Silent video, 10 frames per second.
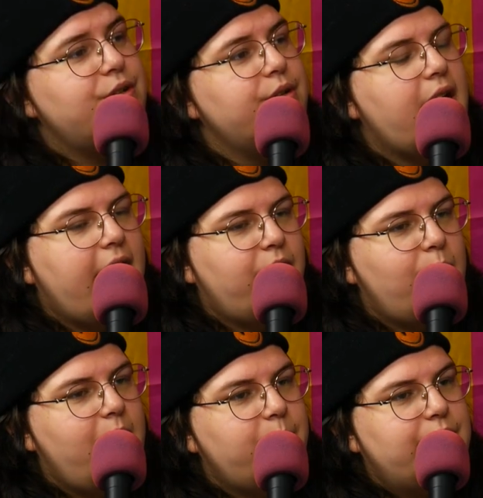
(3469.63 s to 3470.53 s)
Dude, I
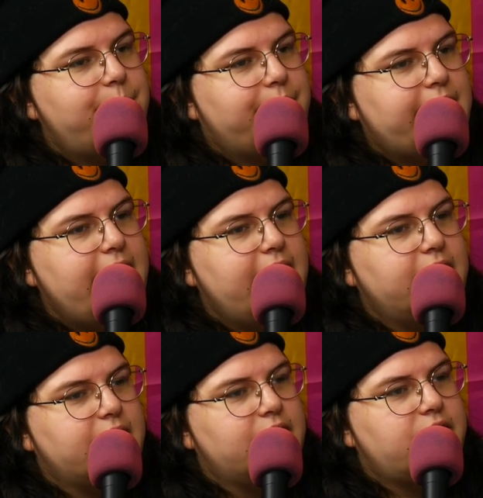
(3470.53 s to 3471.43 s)
remember
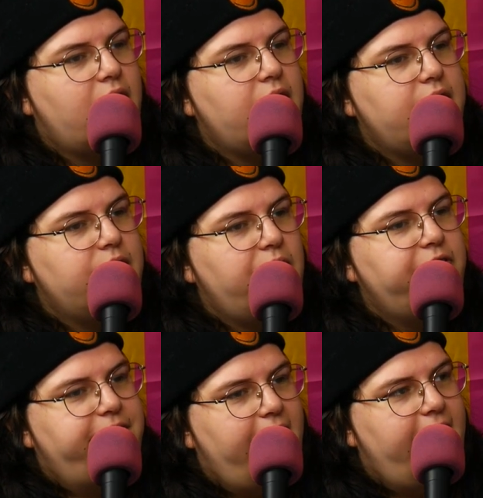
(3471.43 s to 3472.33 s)
playing Guitar
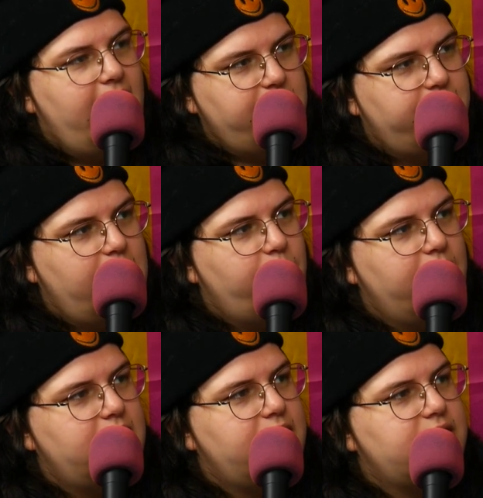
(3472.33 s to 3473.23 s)
Hero Five, and
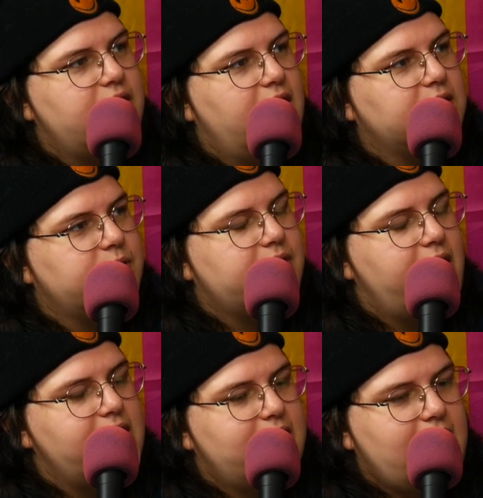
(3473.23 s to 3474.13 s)
one of their songs was
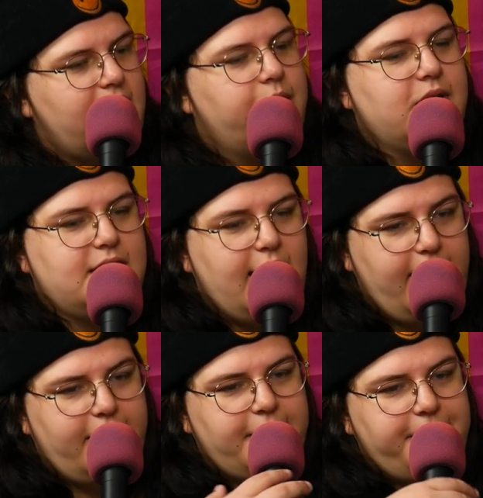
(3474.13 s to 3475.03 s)
on it, and I was
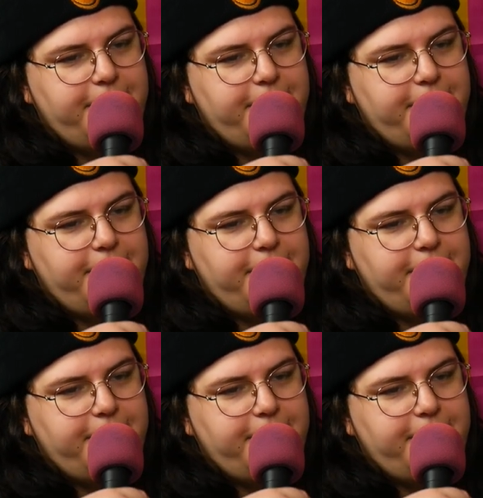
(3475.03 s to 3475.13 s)
like,